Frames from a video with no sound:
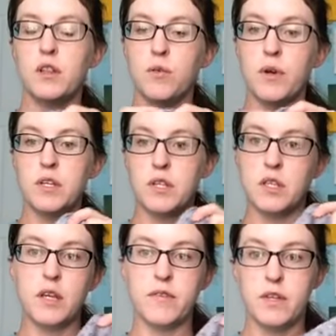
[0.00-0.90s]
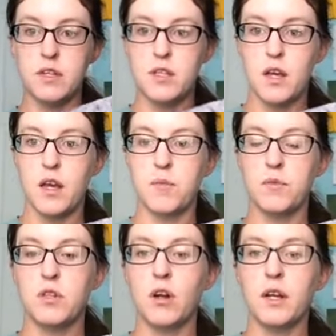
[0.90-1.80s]
the rest of the sleeve is
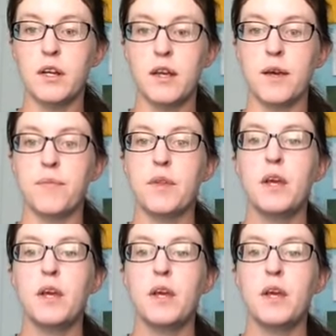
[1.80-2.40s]
stockinette.